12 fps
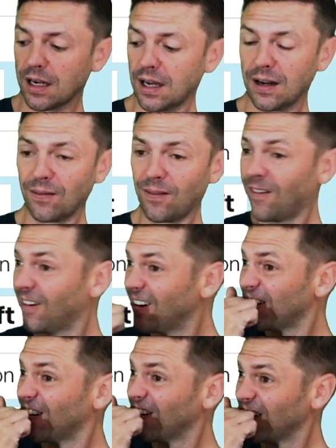on
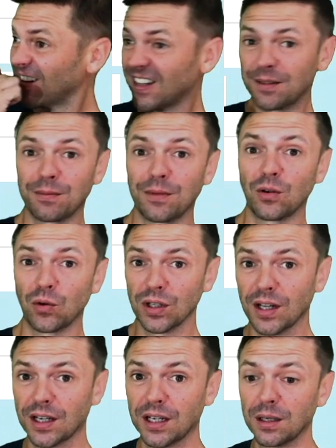wood, we're
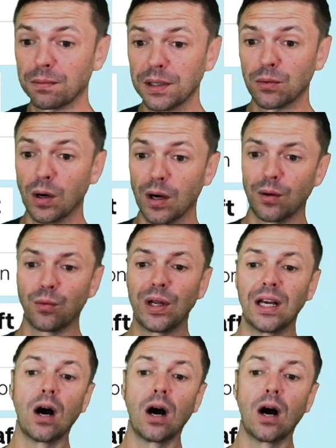lucky to be where we